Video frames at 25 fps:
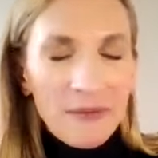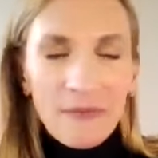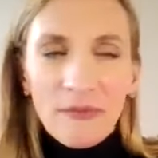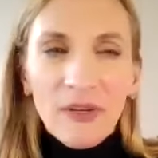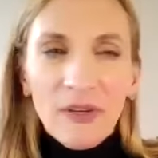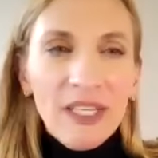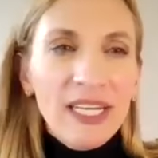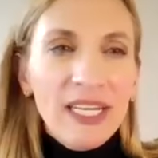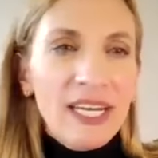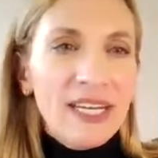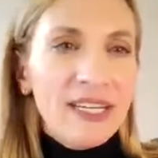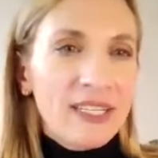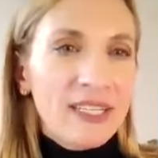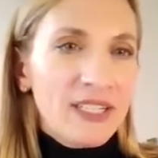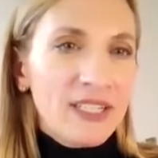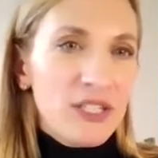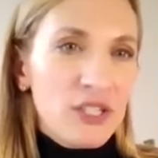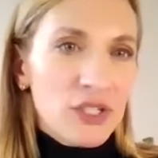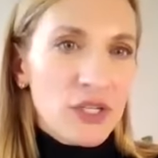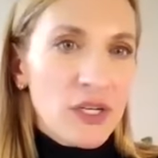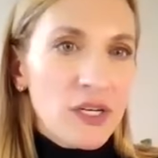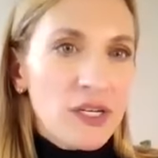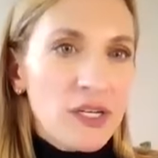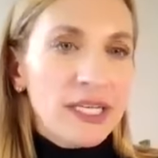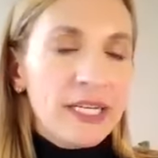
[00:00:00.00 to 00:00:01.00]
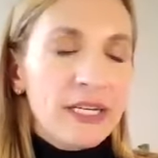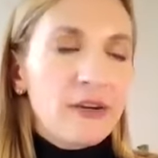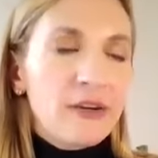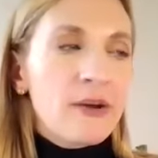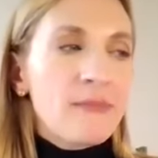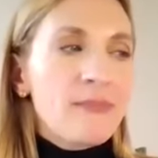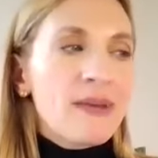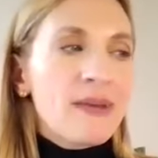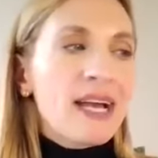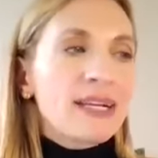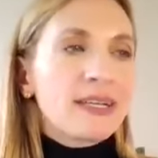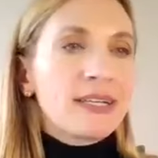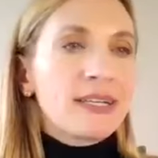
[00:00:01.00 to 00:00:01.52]
I'm really not good at drawing or
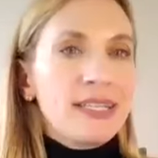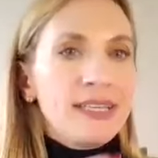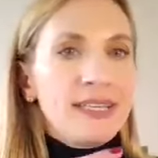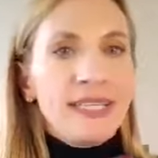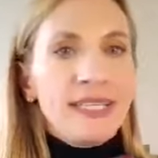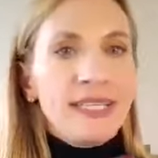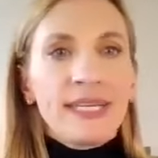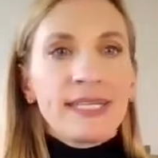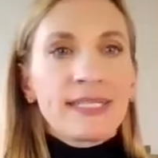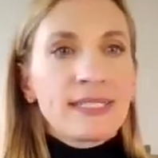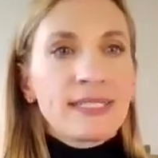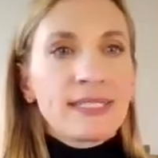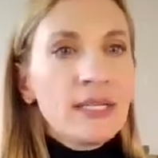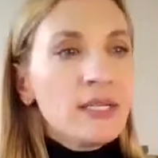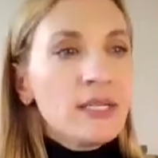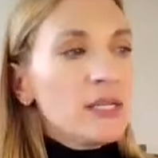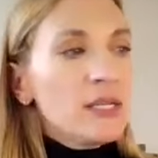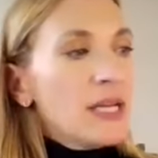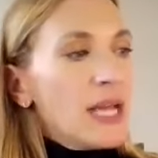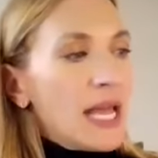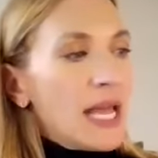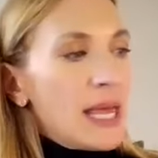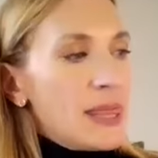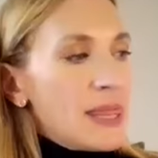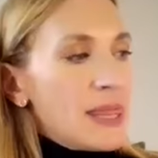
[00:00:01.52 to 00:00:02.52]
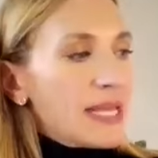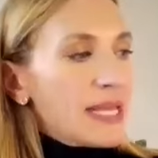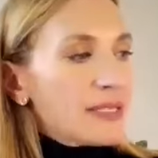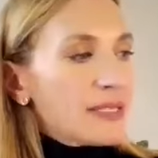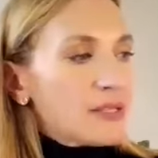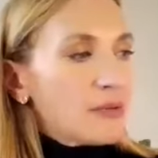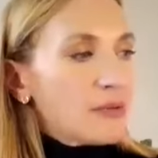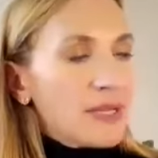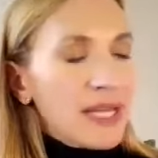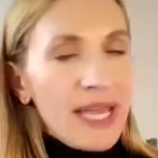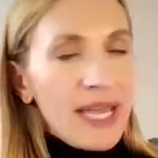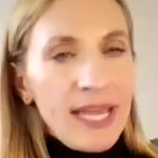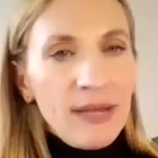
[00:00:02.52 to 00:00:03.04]
I'm not good at this. And that's
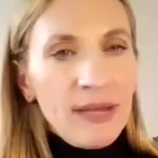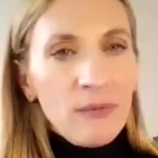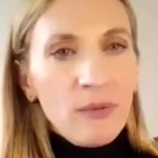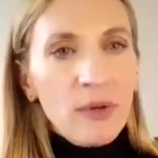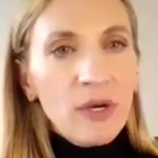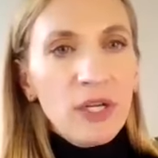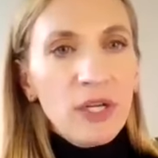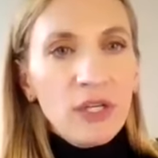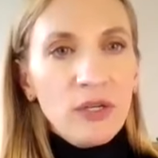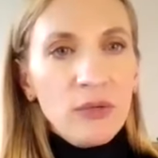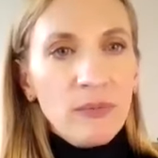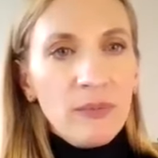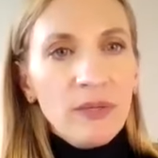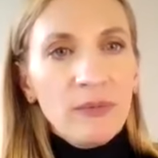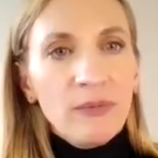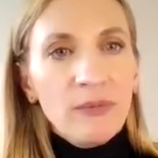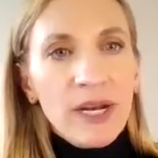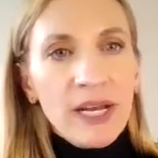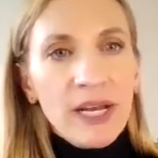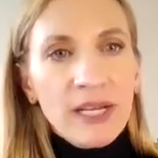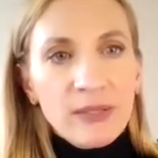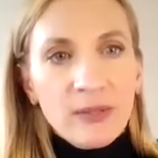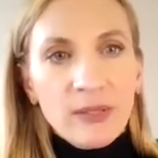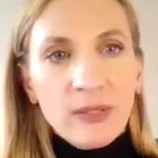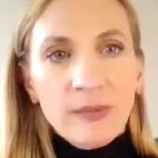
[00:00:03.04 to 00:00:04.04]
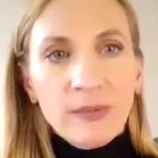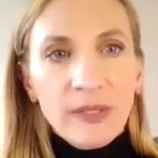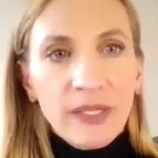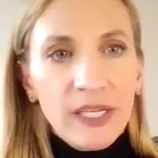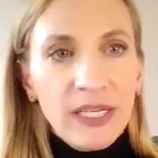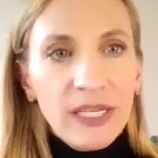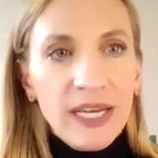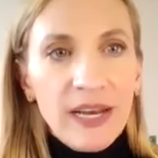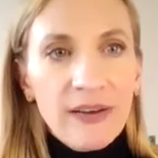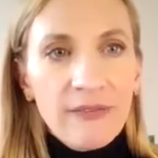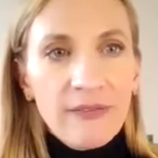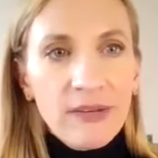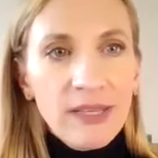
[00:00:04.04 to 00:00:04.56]
okay. We're human. We're not supposed to be
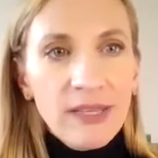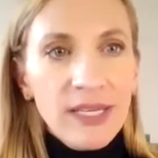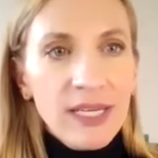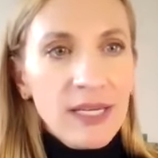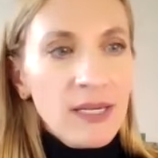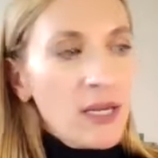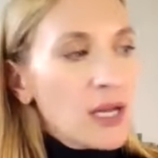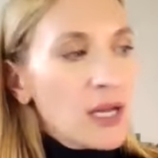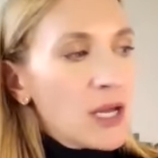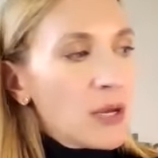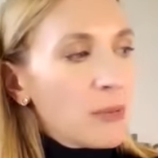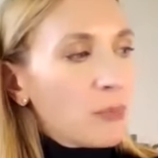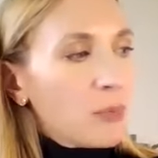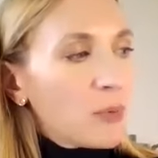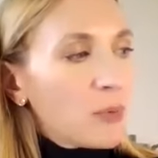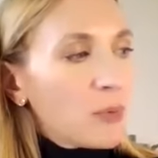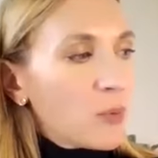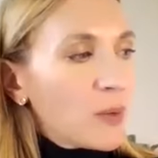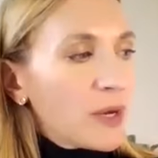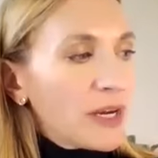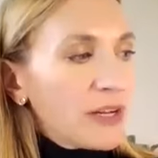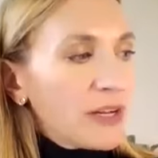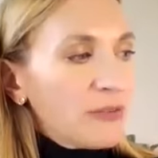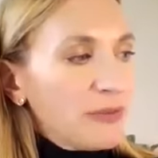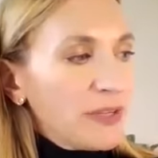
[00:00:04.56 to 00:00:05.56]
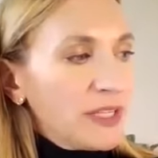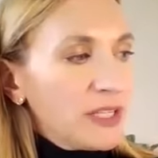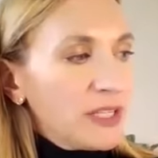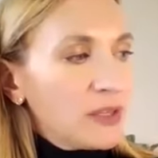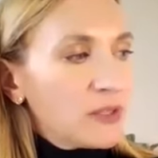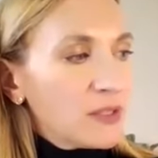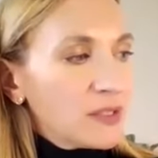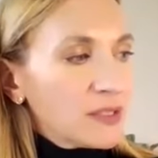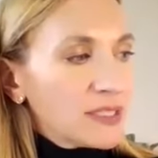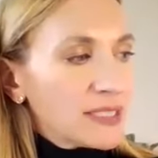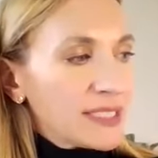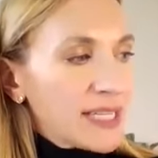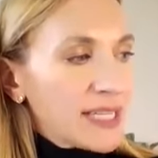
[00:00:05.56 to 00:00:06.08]
good at everything. But what if we
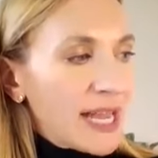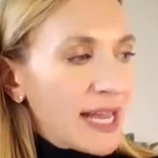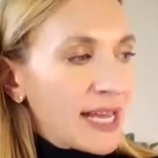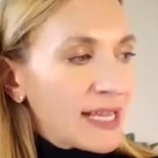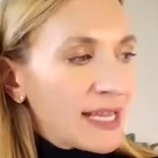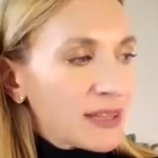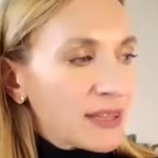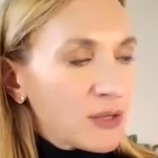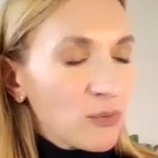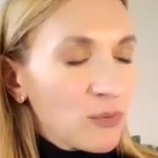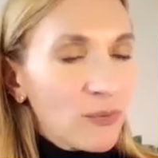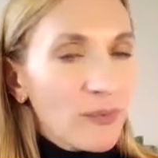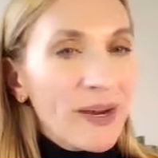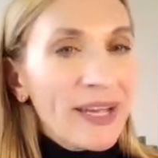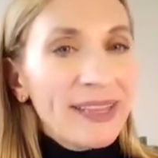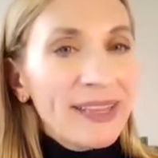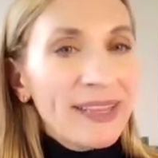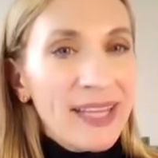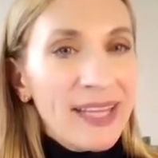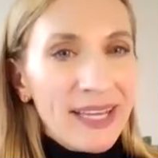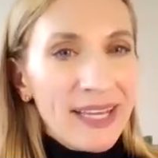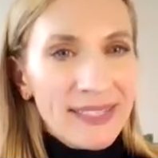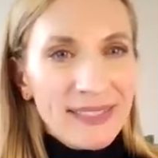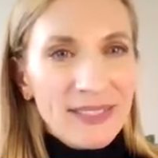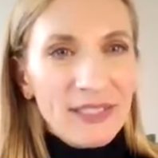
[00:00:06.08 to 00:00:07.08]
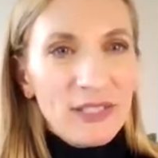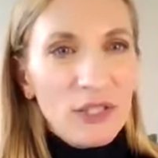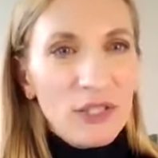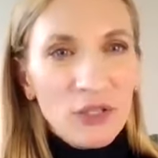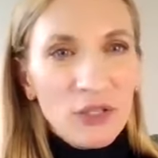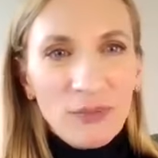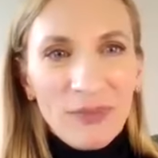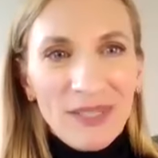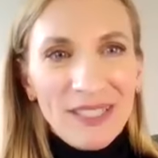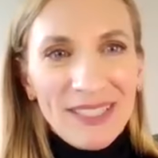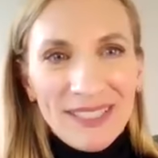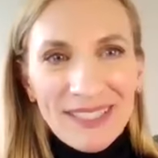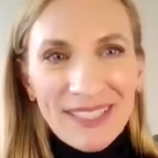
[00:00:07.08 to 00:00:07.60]
looked at the red lines in
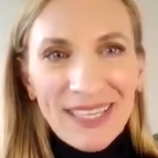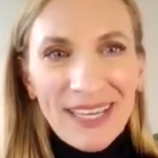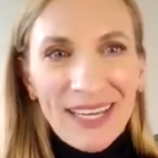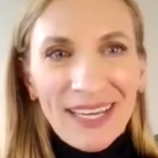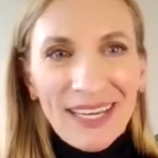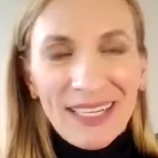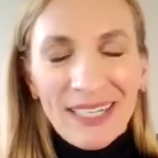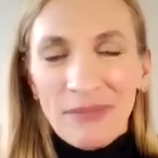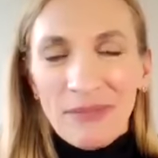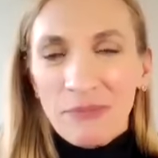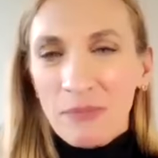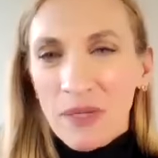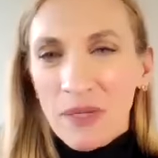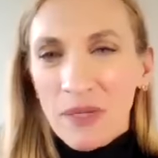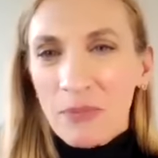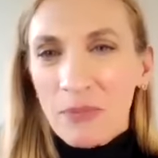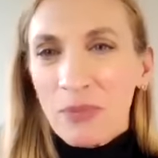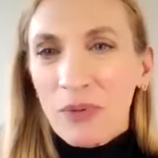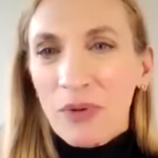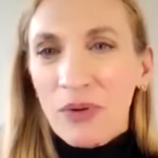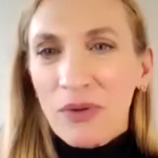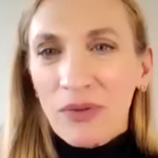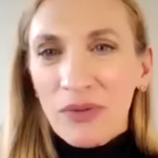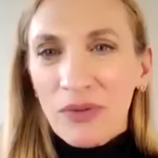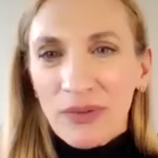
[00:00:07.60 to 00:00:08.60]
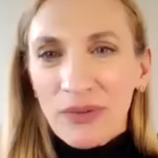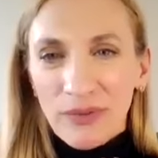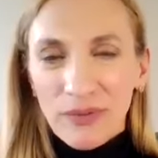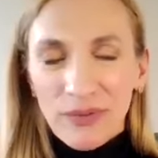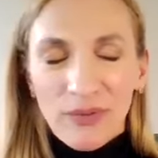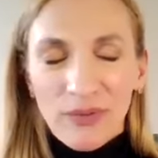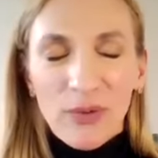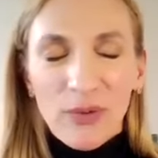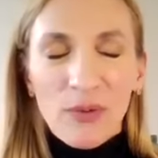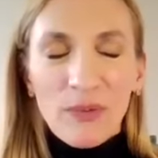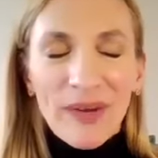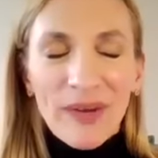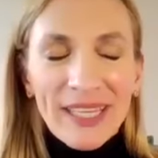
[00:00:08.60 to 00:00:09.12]
human design? People
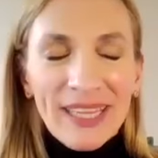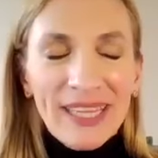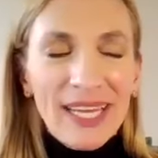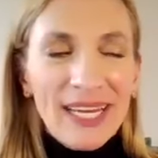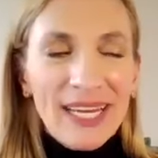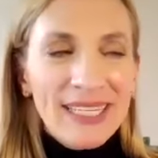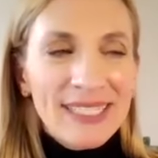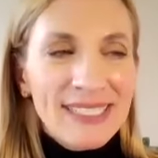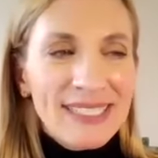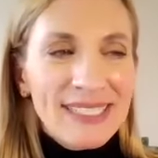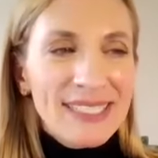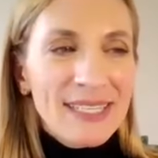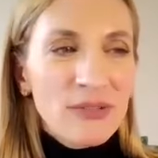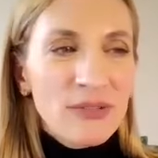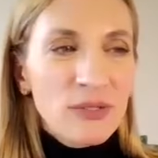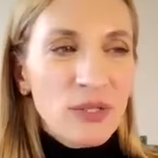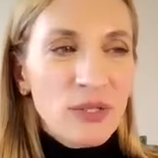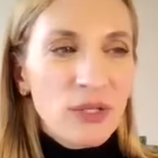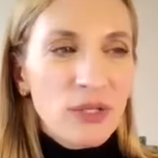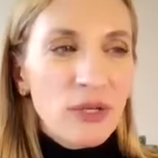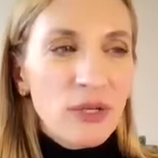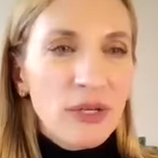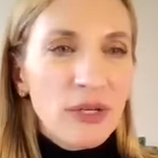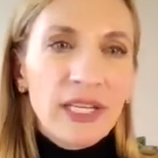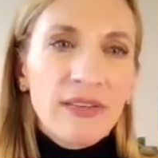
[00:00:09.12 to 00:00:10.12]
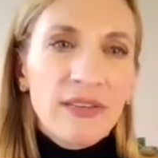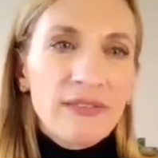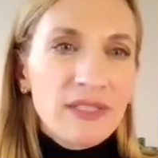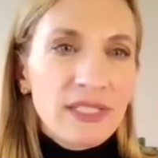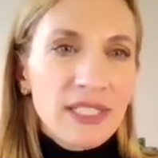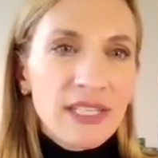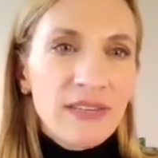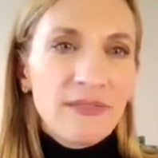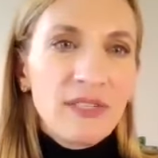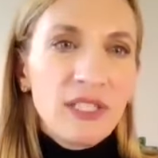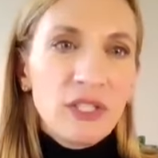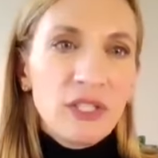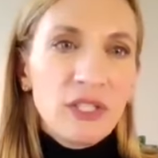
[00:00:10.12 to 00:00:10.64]
for red lines, those are your
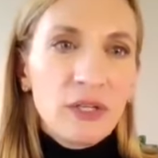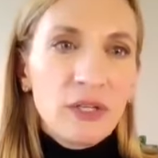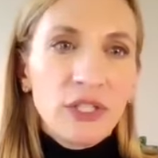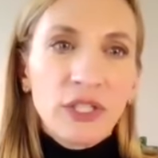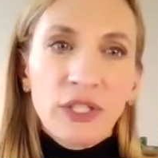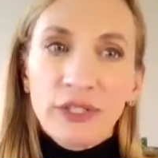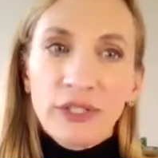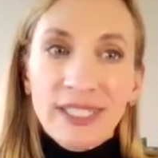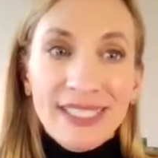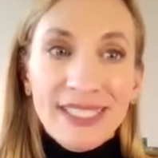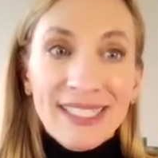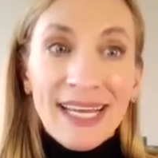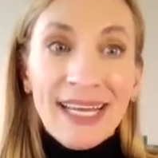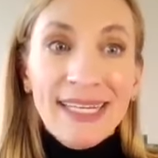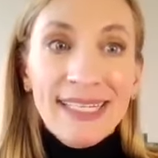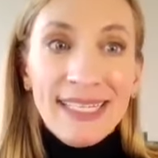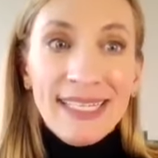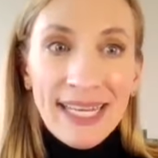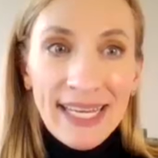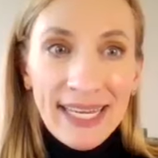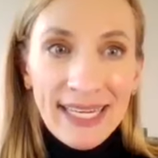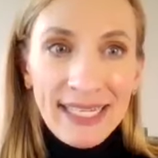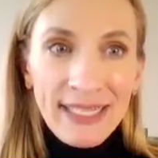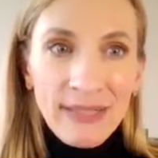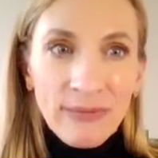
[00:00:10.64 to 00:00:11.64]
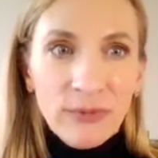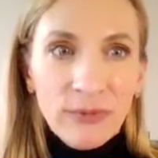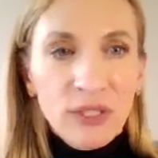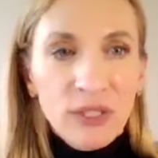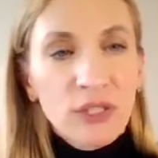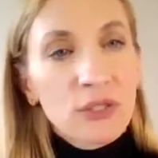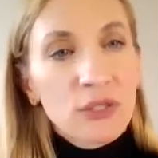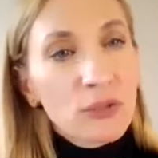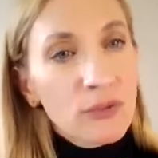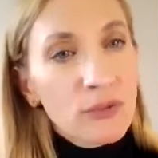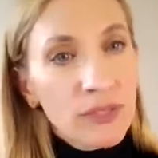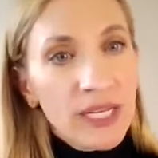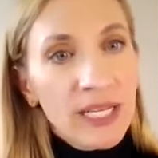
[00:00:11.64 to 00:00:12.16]
gifts given to you on your design date, which
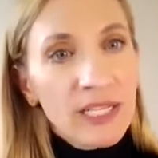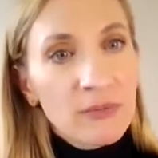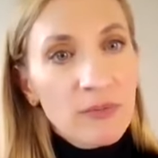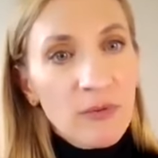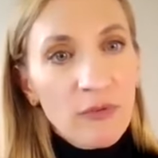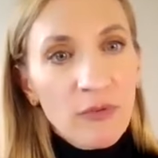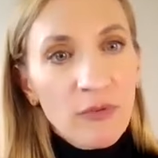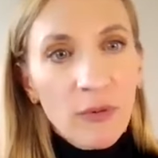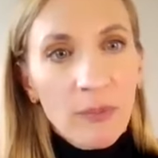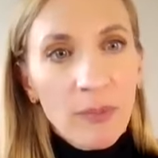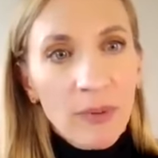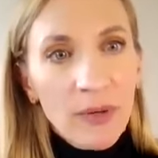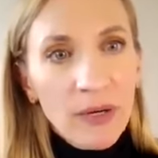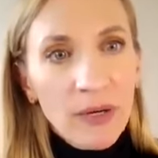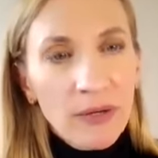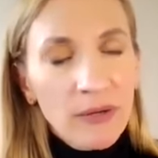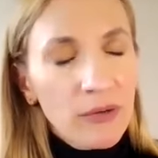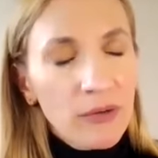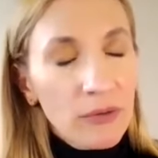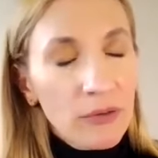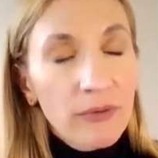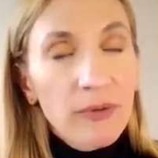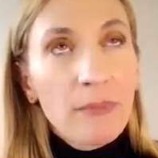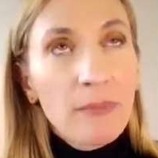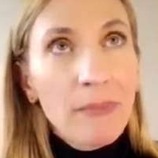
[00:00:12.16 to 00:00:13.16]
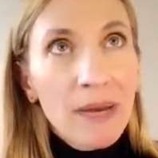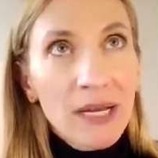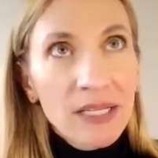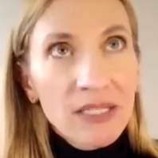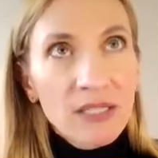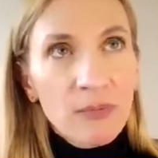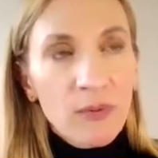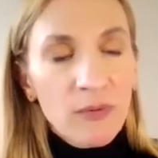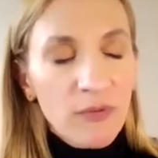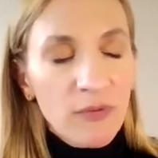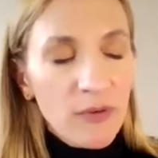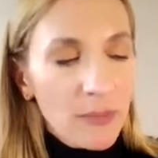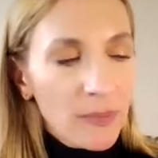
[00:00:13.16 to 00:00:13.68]
is three days before birth, three
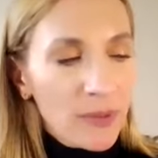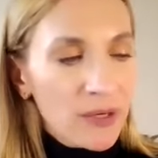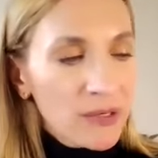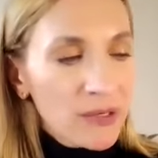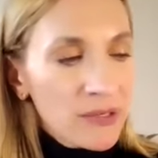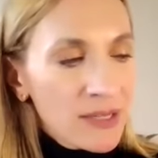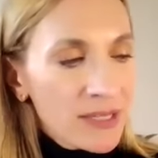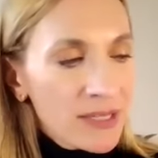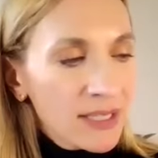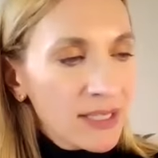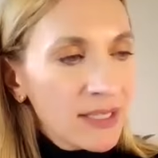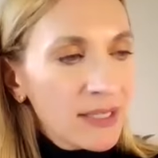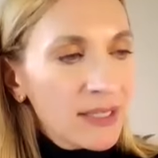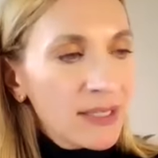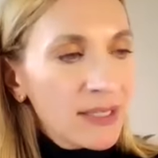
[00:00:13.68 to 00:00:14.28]
months before birth.